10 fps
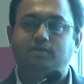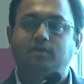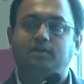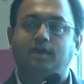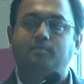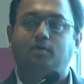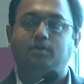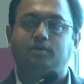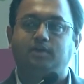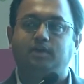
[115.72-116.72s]
real-time
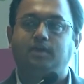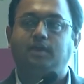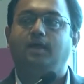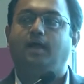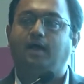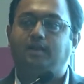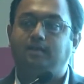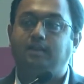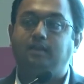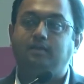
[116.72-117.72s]
monitoring
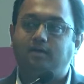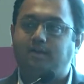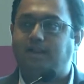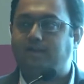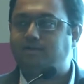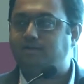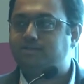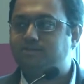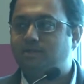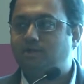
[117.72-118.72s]
and data
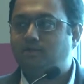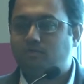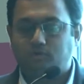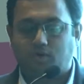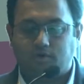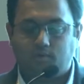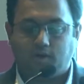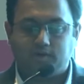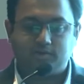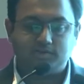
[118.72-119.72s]
analytics to your
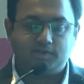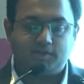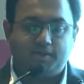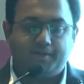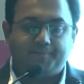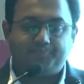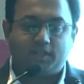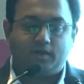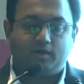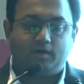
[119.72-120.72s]
advantage.
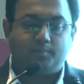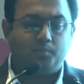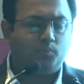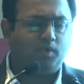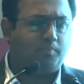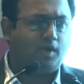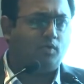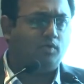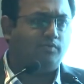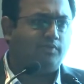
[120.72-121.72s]
Uh, we are
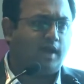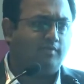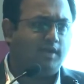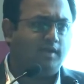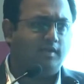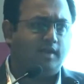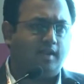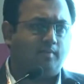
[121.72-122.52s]
proud of having an